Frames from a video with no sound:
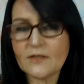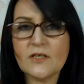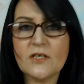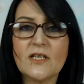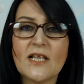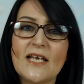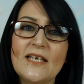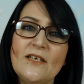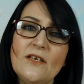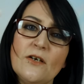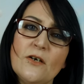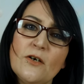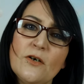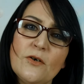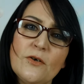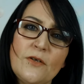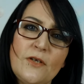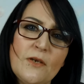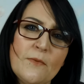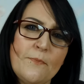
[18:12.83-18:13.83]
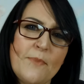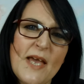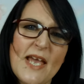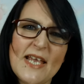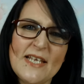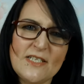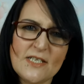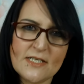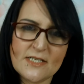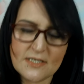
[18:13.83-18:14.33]
like your
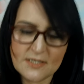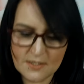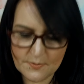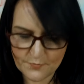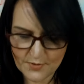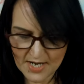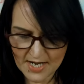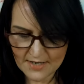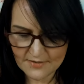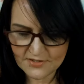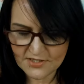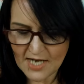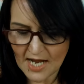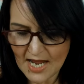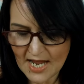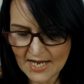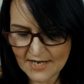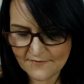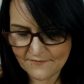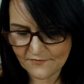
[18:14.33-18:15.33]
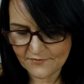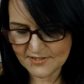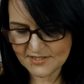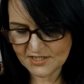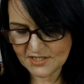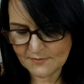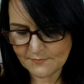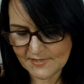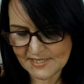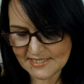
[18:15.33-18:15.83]
beiges and your browns, your ivories
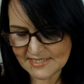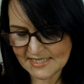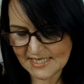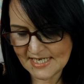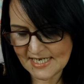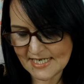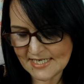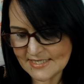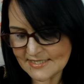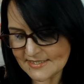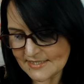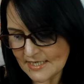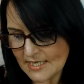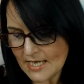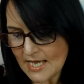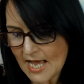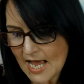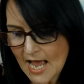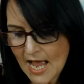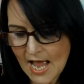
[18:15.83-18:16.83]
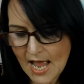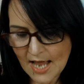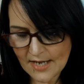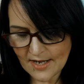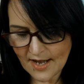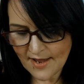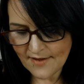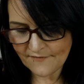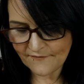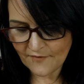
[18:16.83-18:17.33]
and your biscuits, and
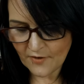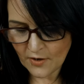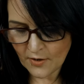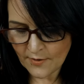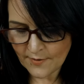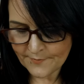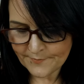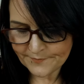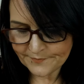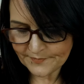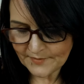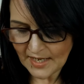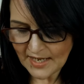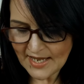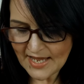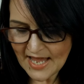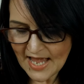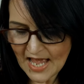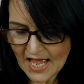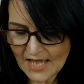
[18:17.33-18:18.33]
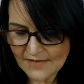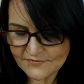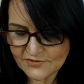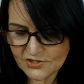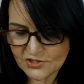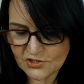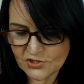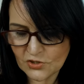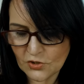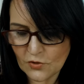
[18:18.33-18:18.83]
I thought, I have
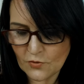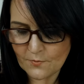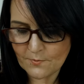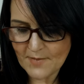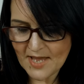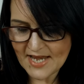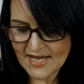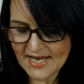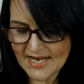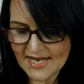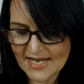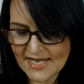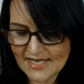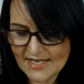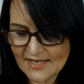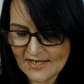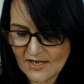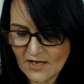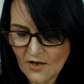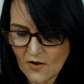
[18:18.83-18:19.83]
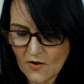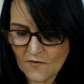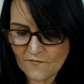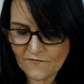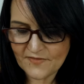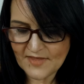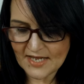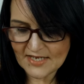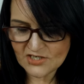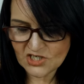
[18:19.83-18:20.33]
so many of
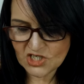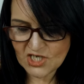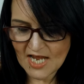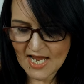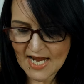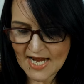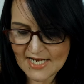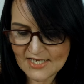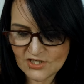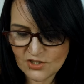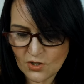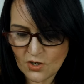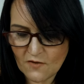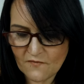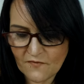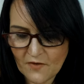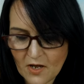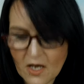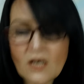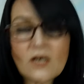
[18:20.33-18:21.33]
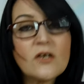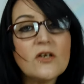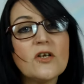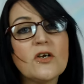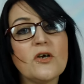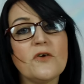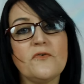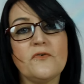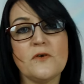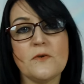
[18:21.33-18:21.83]
that shade, so I thought I'm gonna
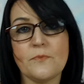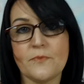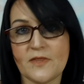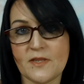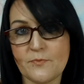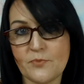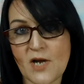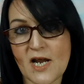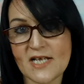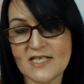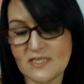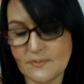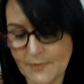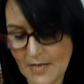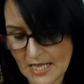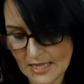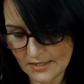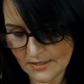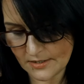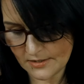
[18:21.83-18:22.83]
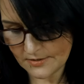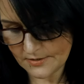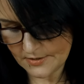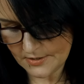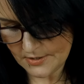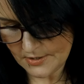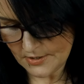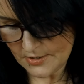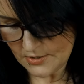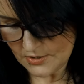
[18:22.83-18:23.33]
go for the brighter palette.
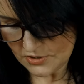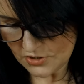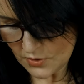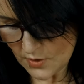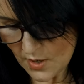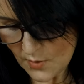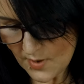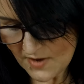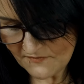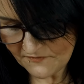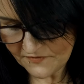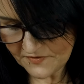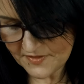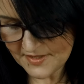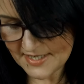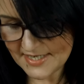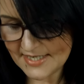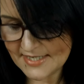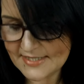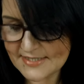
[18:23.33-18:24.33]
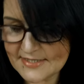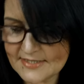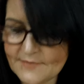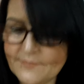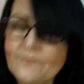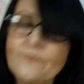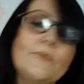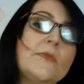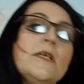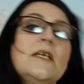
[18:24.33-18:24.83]
So I went for this.
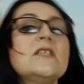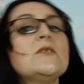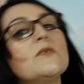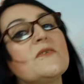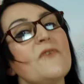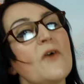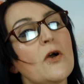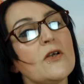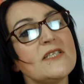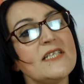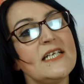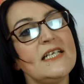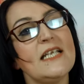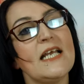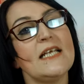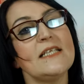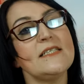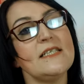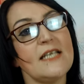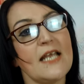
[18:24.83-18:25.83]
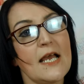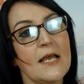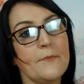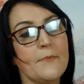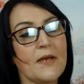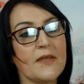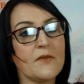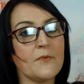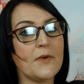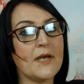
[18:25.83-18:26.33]
This was $14.99,
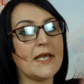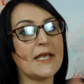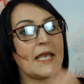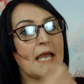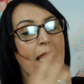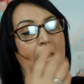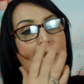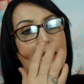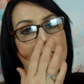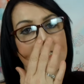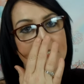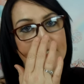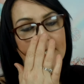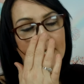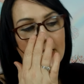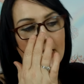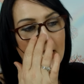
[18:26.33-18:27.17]
by the way, guys.